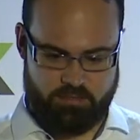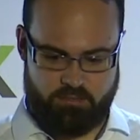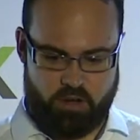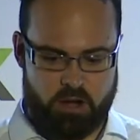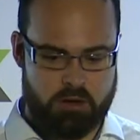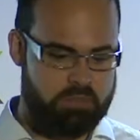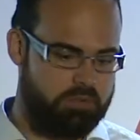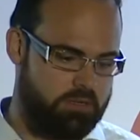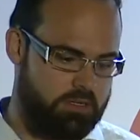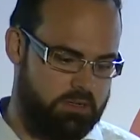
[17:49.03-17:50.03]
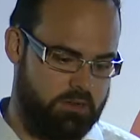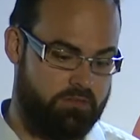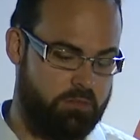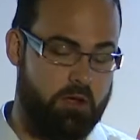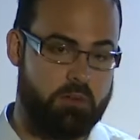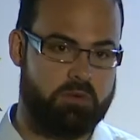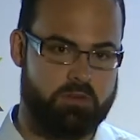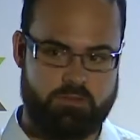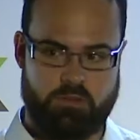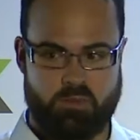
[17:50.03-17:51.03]
From our
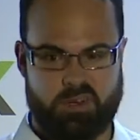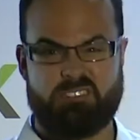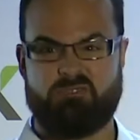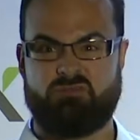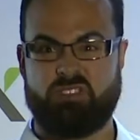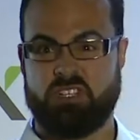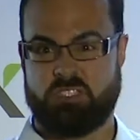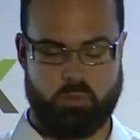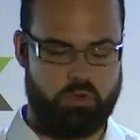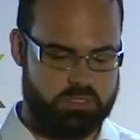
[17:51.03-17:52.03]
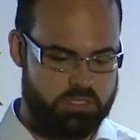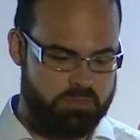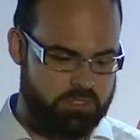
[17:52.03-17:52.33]
point of view, we're a really small team,